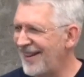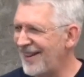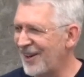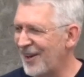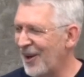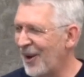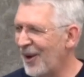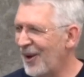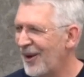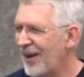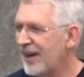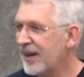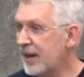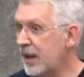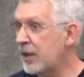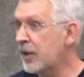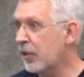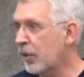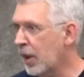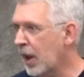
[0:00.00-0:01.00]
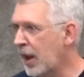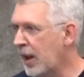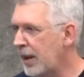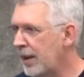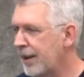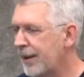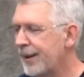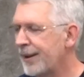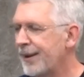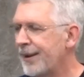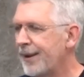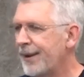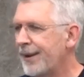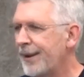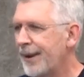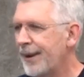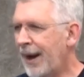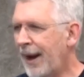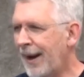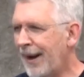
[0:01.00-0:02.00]
you know, can you relate?
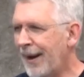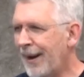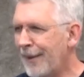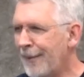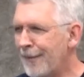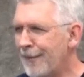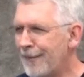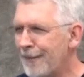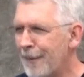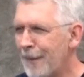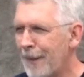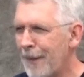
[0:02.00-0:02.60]
Um,